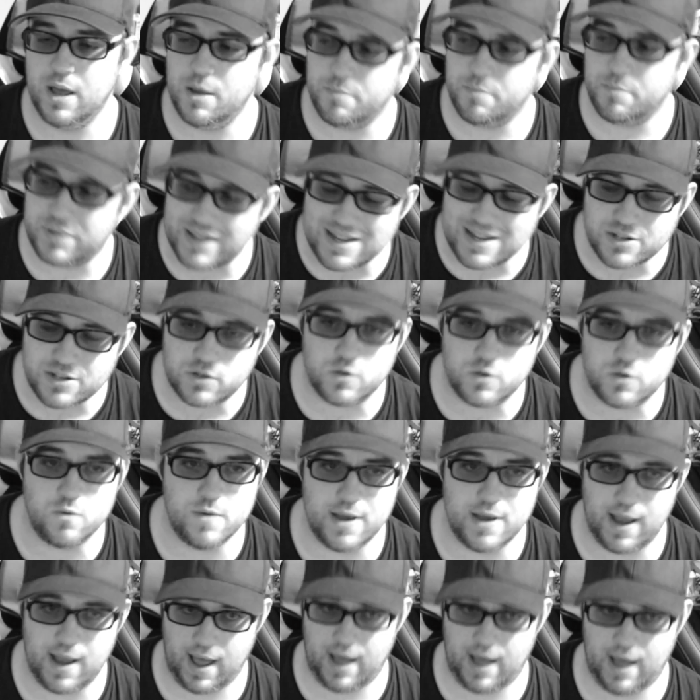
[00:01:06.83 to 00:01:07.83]
please do
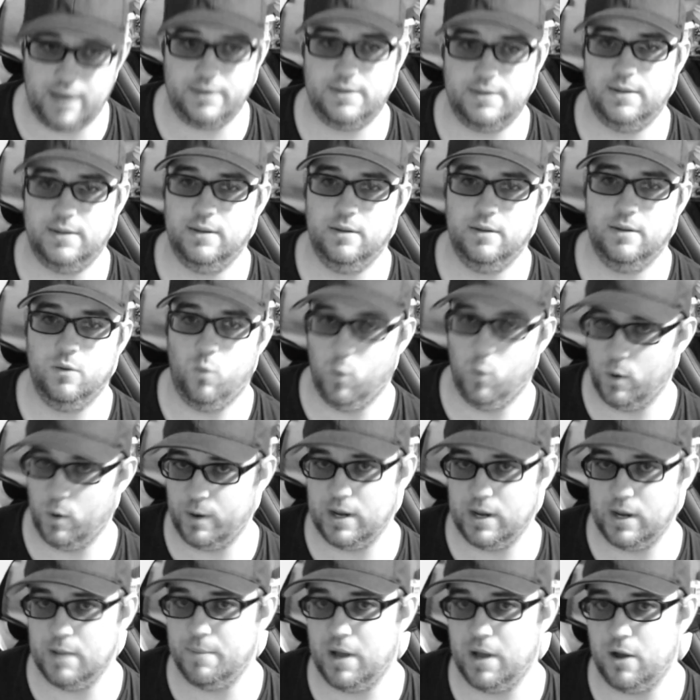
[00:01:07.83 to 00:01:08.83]
not
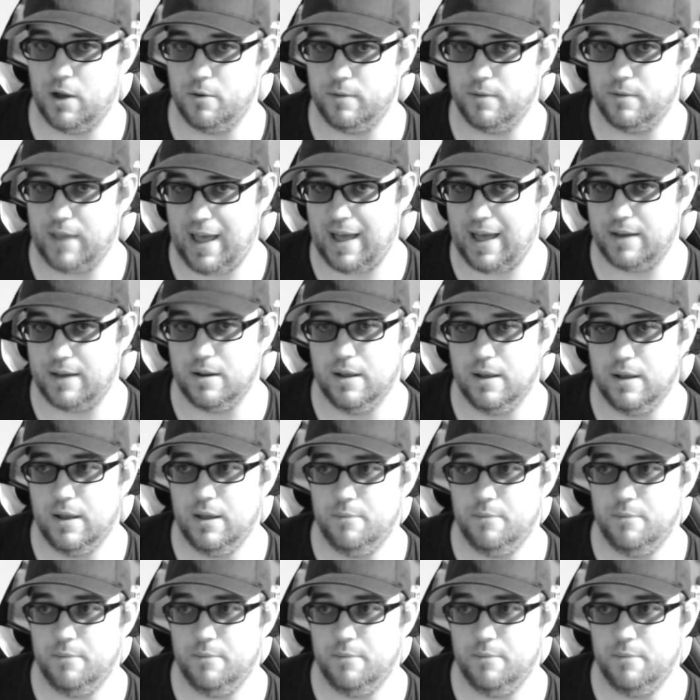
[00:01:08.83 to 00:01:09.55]
worry about that